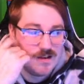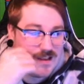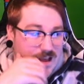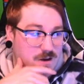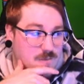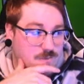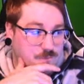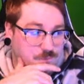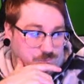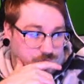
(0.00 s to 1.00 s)
Now,
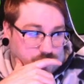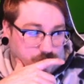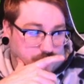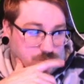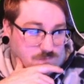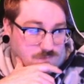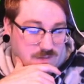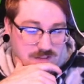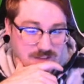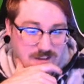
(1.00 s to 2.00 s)

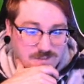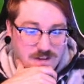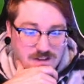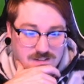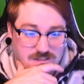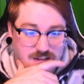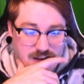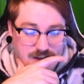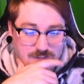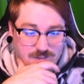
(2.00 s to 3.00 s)
Delphox,
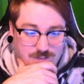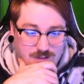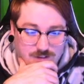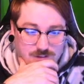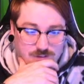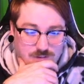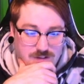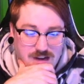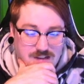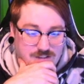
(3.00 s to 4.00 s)
I don't know.
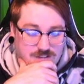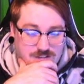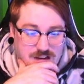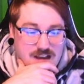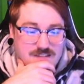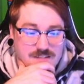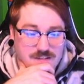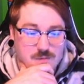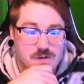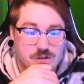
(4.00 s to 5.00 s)
I see
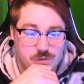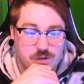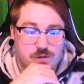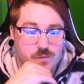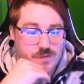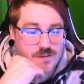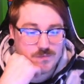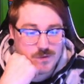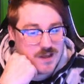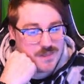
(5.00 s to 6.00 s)
where you were going with this,
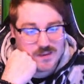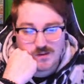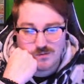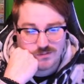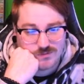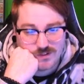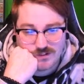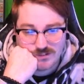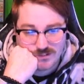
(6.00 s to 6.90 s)
but I think it was a fail.